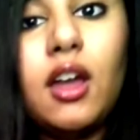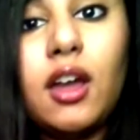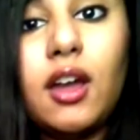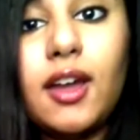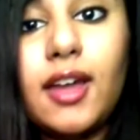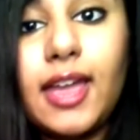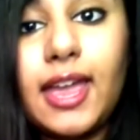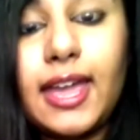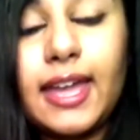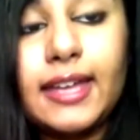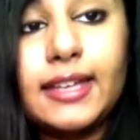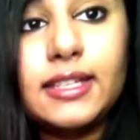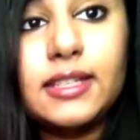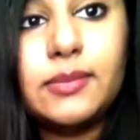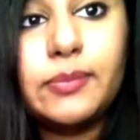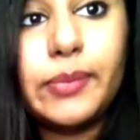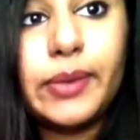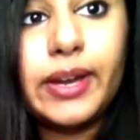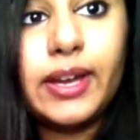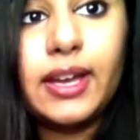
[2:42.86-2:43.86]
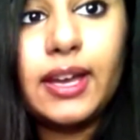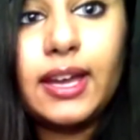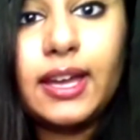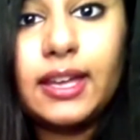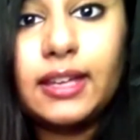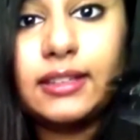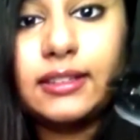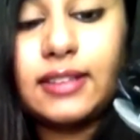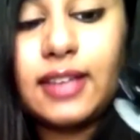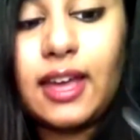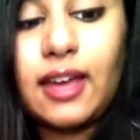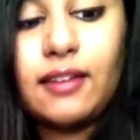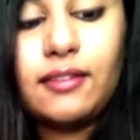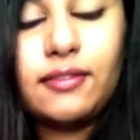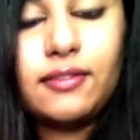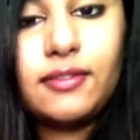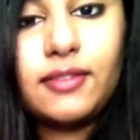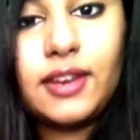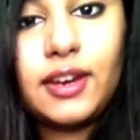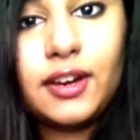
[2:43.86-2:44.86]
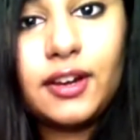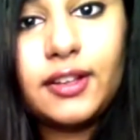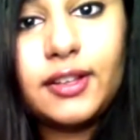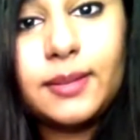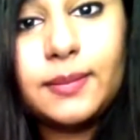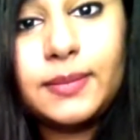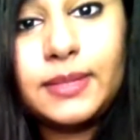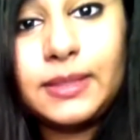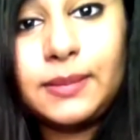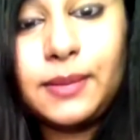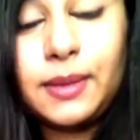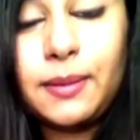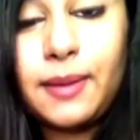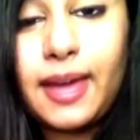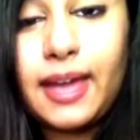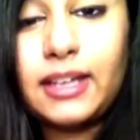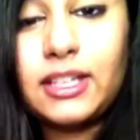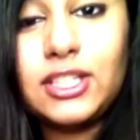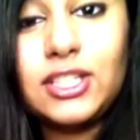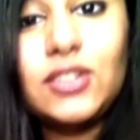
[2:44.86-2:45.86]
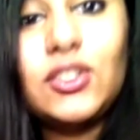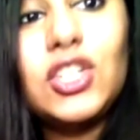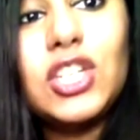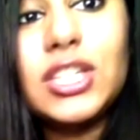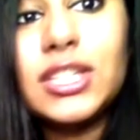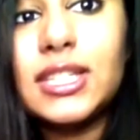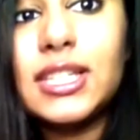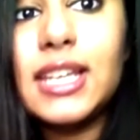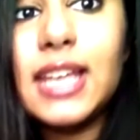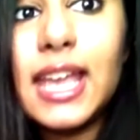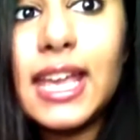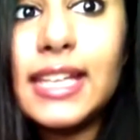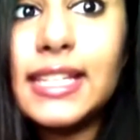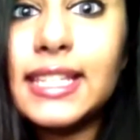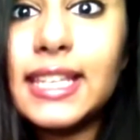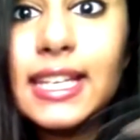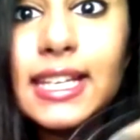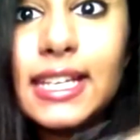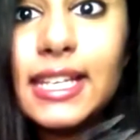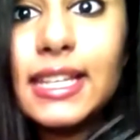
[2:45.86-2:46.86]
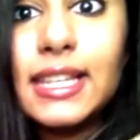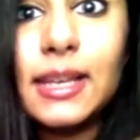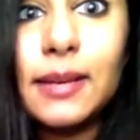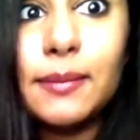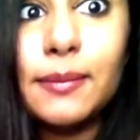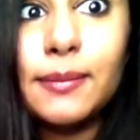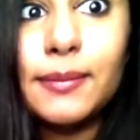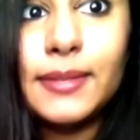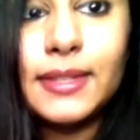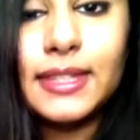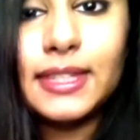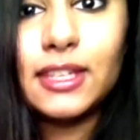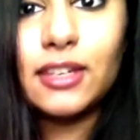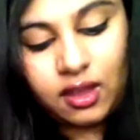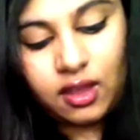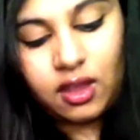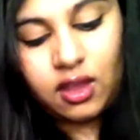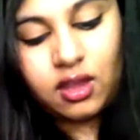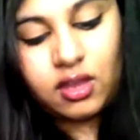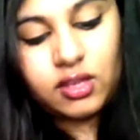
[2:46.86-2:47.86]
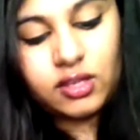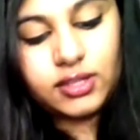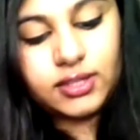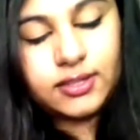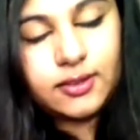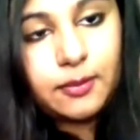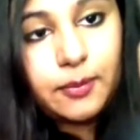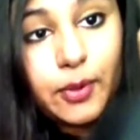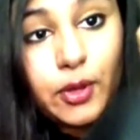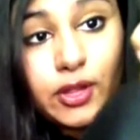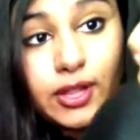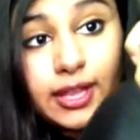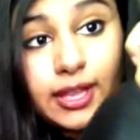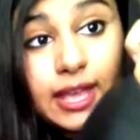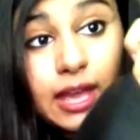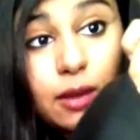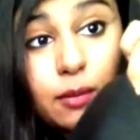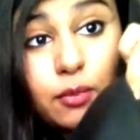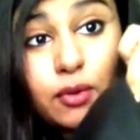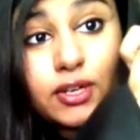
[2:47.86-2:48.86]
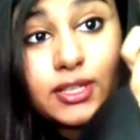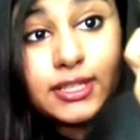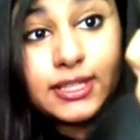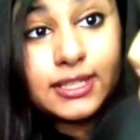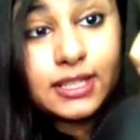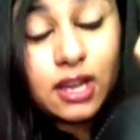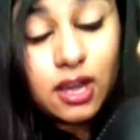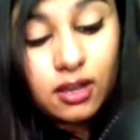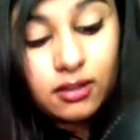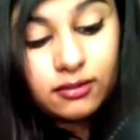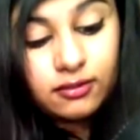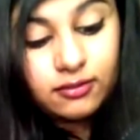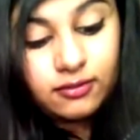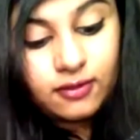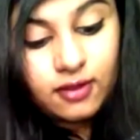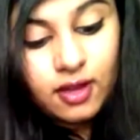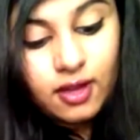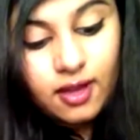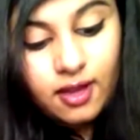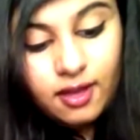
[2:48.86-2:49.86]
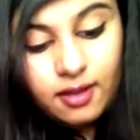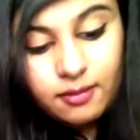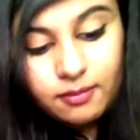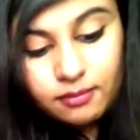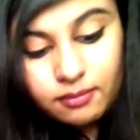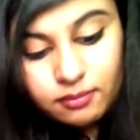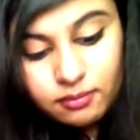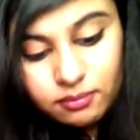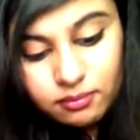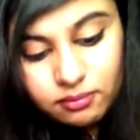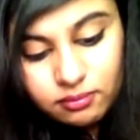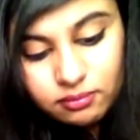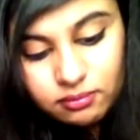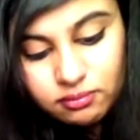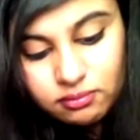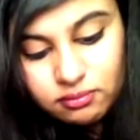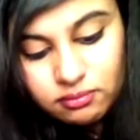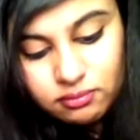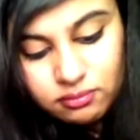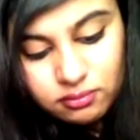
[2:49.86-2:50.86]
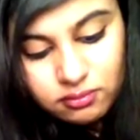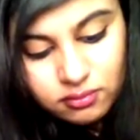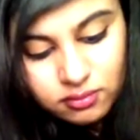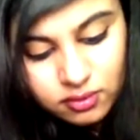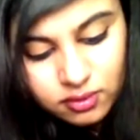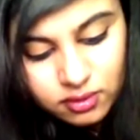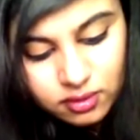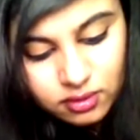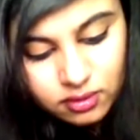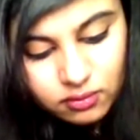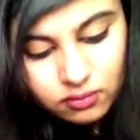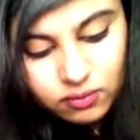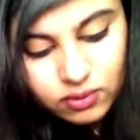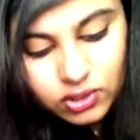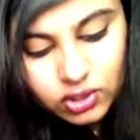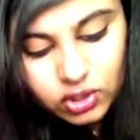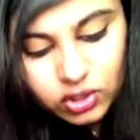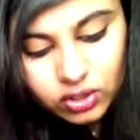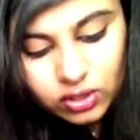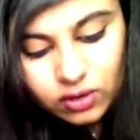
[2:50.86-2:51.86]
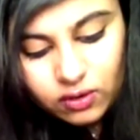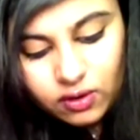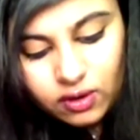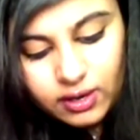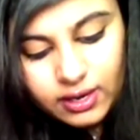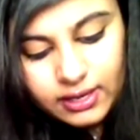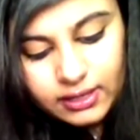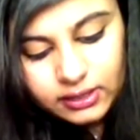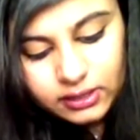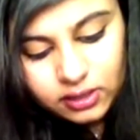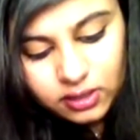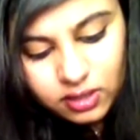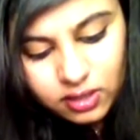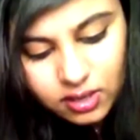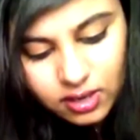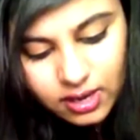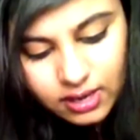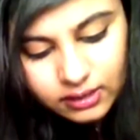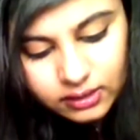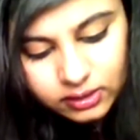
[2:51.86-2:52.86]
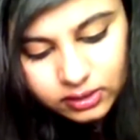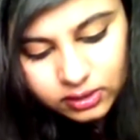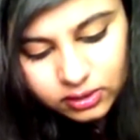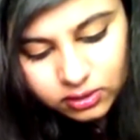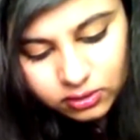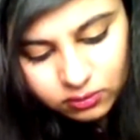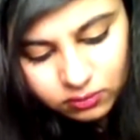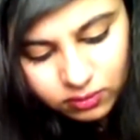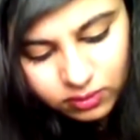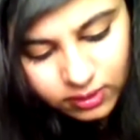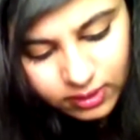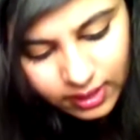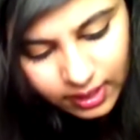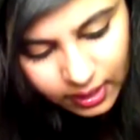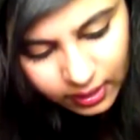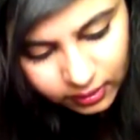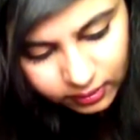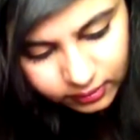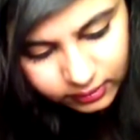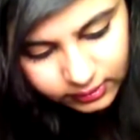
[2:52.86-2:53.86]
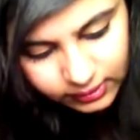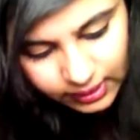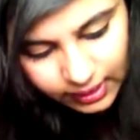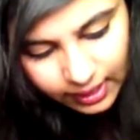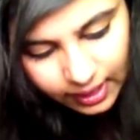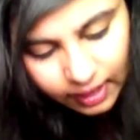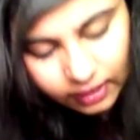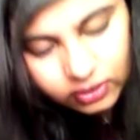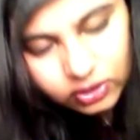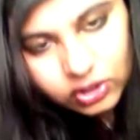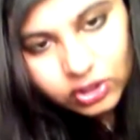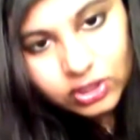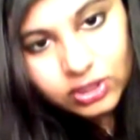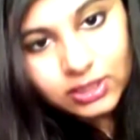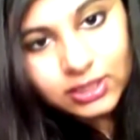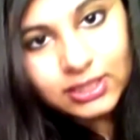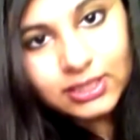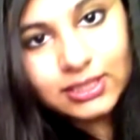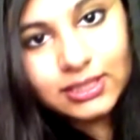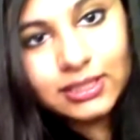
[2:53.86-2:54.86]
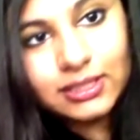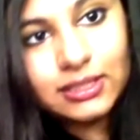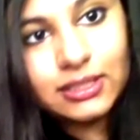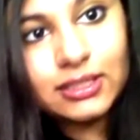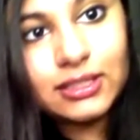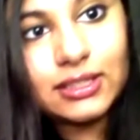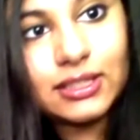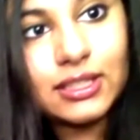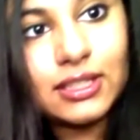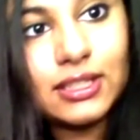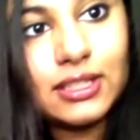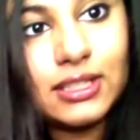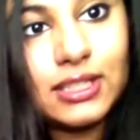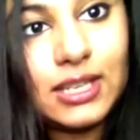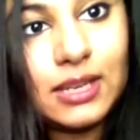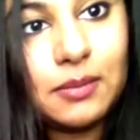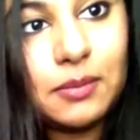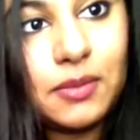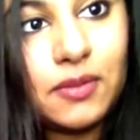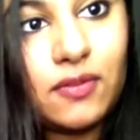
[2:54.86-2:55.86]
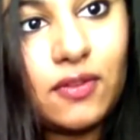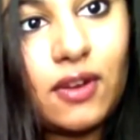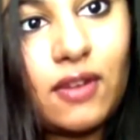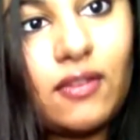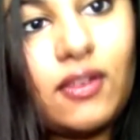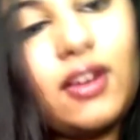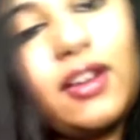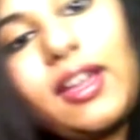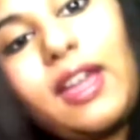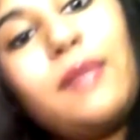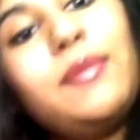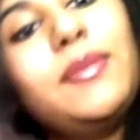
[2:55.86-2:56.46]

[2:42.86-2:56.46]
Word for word: hand, but I have hair clips in my bag too, just in case I need them. So, so pulling out more stuff. Um, Where'd you go? Okay, so the next two things I actually, it's gonna take me forever. Okay,